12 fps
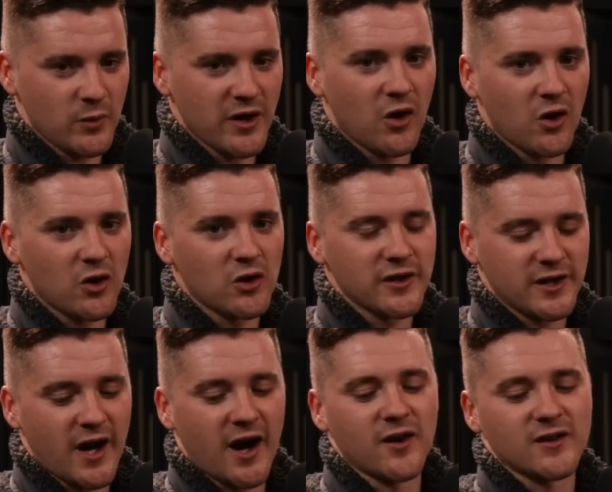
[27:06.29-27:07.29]
We all
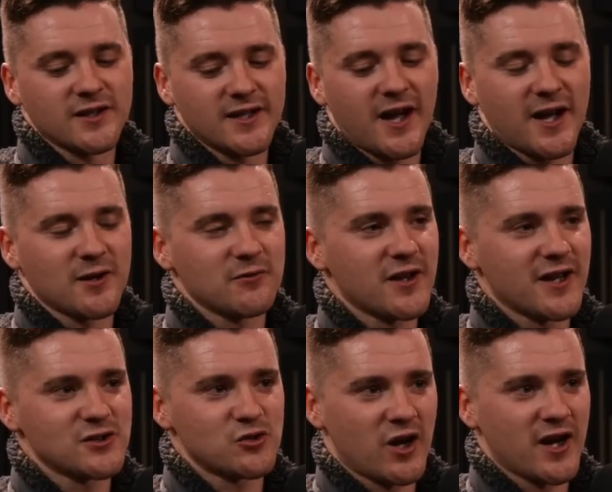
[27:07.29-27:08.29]
inherently have
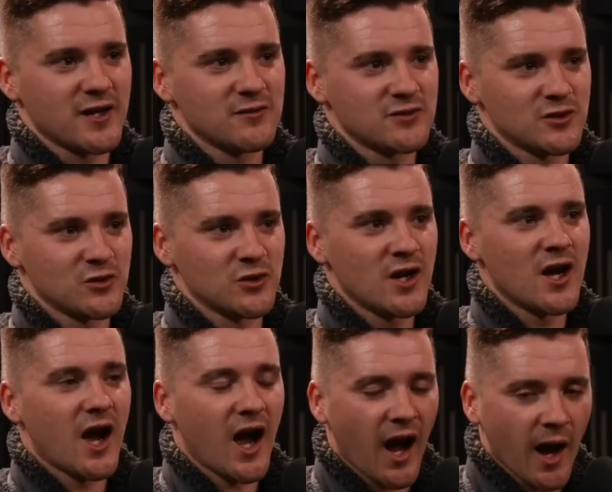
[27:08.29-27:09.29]
that drive to,
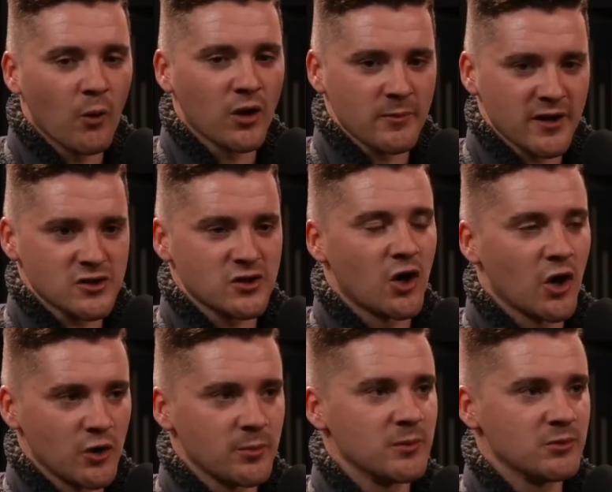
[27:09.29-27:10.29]
I want to make sure
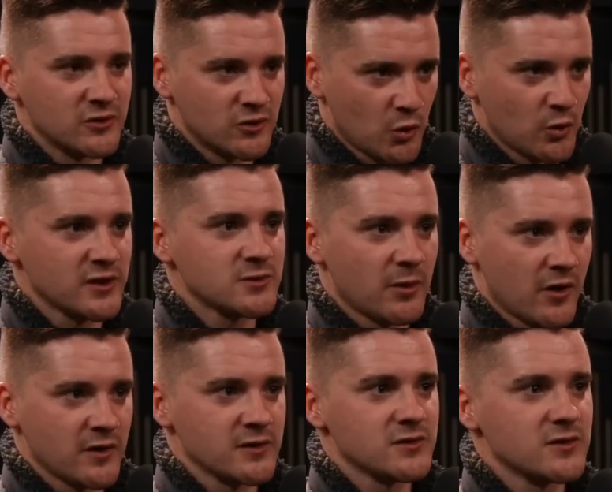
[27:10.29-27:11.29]
other people don't
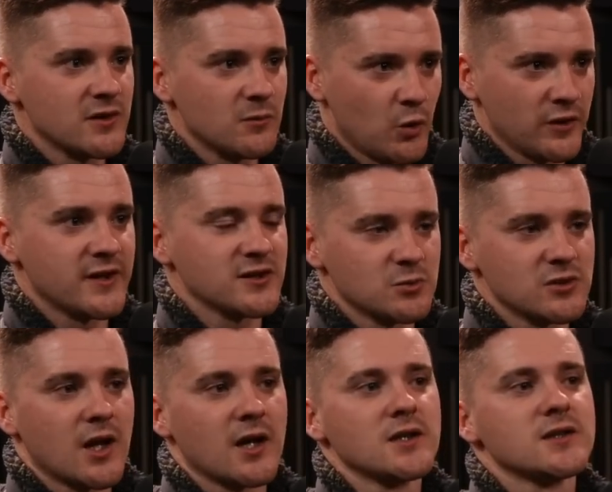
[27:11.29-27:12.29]
experience what this
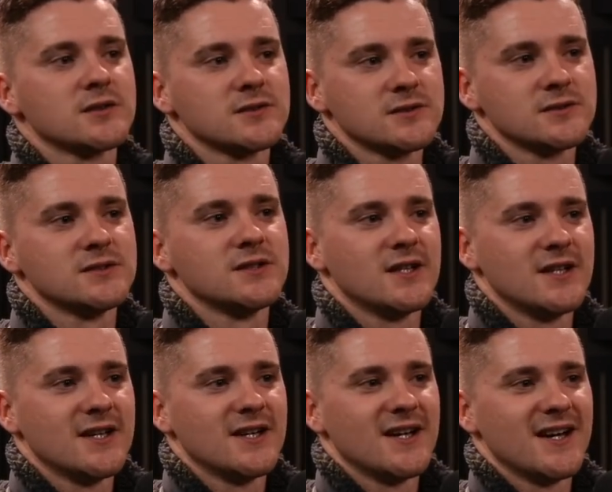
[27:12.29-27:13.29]
was like.
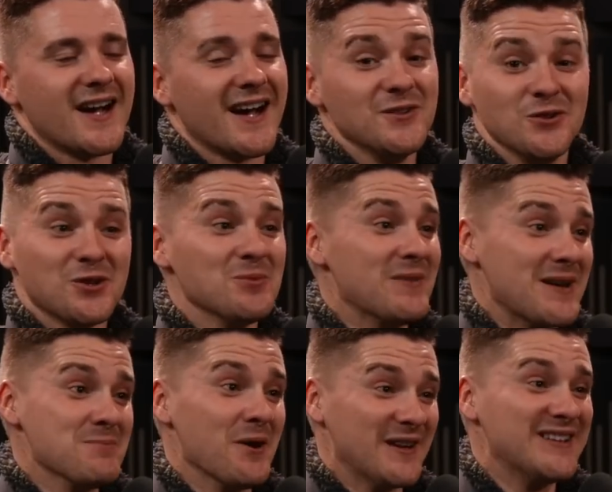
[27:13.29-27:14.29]
And you can
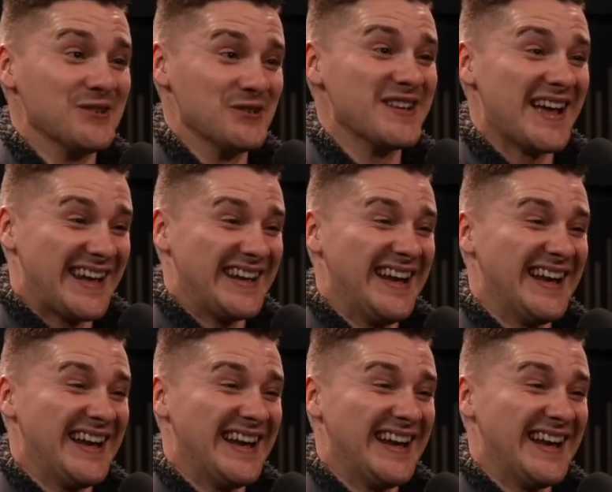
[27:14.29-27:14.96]
make money doing that.